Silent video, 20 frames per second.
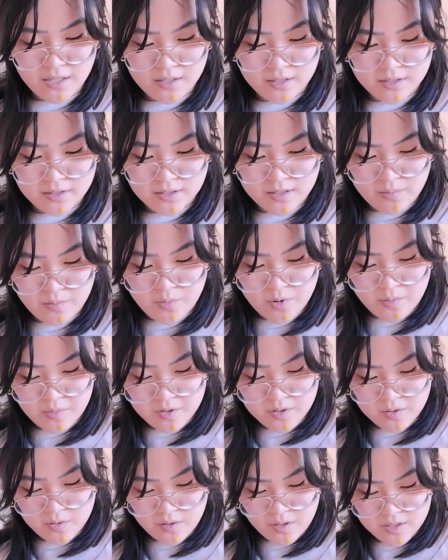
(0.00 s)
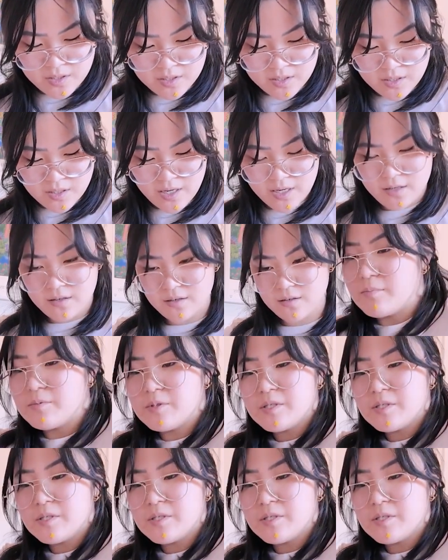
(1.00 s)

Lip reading: and then some moments where I'm just like